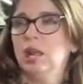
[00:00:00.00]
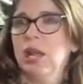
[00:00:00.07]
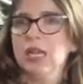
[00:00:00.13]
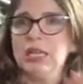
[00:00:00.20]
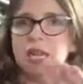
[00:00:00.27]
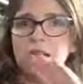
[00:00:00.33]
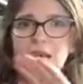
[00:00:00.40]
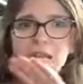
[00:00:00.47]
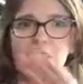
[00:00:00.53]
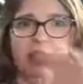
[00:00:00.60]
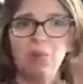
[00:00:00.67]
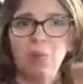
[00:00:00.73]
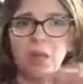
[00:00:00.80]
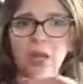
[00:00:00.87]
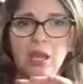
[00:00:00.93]
And then I
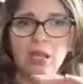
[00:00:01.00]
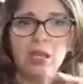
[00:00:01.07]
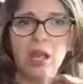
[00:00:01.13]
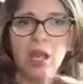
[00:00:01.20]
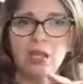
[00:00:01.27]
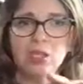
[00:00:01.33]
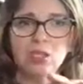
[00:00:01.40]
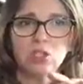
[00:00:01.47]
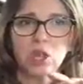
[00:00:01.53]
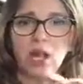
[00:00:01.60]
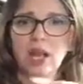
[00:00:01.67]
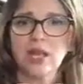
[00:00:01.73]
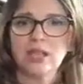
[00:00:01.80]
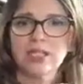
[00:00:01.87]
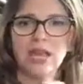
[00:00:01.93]
keep it. I try
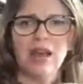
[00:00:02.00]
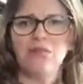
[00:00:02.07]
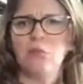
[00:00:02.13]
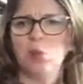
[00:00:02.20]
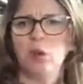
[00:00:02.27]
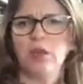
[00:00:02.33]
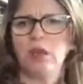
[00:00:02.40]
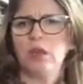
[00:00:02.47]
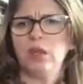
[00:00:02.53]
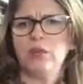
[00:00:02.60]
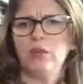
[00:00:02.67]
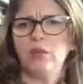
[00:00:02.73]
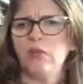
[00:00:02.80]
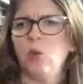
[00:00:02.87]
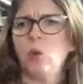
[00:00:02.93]
not to have more
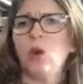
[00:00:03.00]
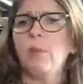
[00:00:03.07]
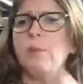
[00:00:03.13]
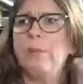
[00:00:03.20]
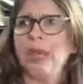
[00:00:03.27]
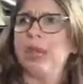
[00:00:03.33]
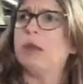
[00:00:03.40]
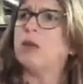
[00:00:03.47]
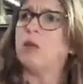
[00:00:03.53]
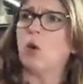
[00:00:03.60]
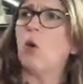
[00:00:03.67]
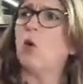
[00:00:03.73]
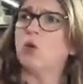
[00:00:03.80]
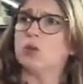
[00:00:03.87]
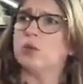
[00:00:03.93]
than 4 big
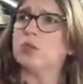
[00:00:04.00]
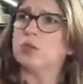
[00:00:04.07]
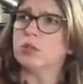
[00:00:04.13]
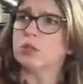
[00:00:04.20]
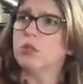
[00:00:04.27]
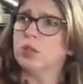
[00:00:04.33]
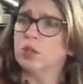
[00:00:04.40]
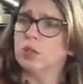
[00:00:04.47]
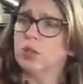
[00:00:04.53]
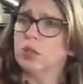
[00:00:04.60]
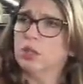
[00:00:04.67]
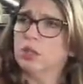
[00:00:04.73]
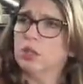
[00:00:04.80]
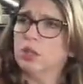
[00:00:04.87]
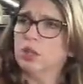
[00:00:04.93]
goals.
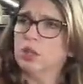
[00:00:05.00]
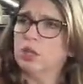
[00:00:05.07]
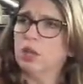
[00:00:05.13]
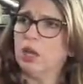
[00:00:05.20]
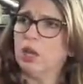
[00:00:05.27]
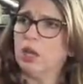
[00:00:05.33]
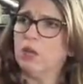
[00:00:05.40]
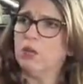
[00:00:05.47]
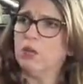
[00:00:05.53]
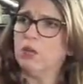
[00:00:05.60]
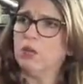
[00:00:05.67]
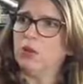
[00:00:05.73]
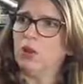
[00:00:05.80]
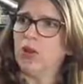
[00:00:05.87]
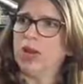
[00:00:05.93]
You know,
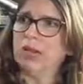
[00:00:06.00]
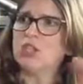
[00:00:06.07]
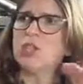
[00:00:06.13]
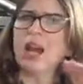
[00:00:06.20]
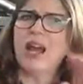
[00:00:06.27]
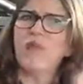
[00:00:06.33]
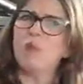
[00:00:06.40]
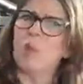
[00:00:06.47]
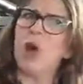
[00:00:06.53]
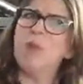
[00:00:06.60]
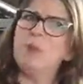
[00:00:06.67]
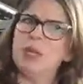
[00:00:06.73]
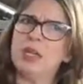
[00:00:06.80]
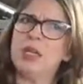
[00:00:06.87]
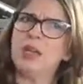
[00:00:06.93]
try to have one
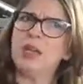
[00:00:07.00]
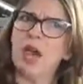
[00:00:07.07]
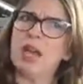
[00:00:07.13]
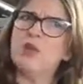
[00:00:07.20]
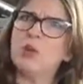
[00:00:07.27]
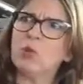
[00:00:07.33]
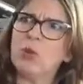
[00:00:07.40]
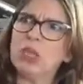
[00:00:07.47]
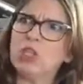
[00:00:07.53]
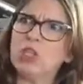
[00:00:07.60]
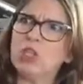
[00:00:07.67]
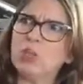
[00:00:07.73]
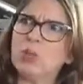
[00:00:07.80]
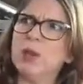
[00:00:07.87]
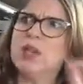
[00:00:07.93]
be kind of a
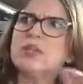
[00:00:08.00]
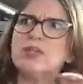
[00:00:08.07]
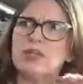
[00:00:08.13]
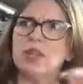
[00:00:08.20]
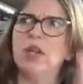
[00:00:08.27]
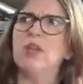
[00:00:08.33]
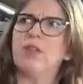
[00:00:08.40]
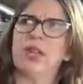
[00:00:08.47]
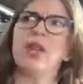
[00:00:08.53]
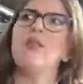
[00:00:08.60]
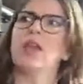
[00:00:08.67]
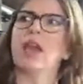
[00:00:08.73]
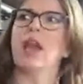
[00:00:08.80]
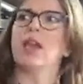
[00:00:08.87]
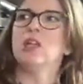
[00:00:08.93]
reach, but still that I
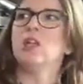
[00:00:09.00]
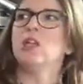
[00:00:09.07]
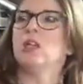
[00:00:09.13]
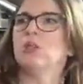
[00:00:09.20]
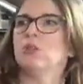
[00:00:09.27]
think I can do.